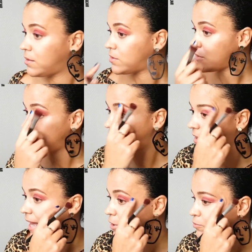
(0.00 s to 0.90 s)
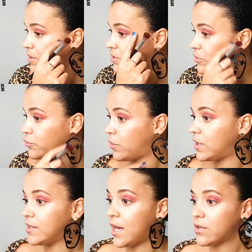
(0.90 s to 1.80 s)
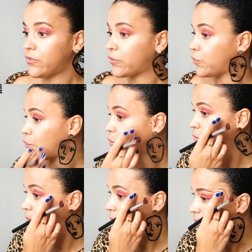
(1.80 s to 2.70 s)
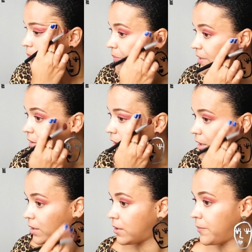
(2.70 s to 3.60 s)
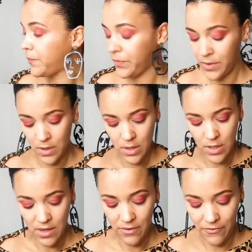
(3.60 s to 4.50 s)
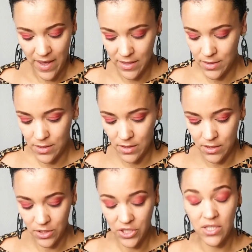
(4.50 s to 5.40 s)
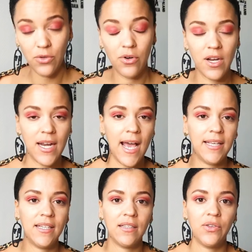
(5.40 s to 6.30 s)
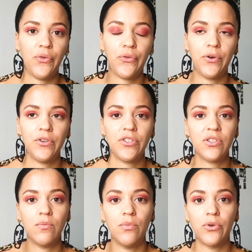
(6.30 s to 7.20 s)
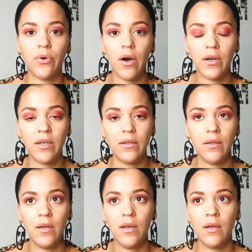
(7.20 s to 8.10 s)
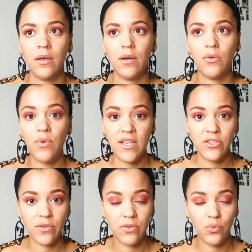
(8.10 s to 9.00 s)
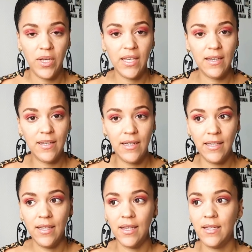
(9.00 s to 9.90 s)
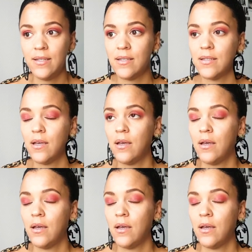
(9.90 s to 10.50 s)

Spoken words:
so it allowed me to do a lot of cool PR events, such as organizing the first Moroccan restaurant week in the Netherlands.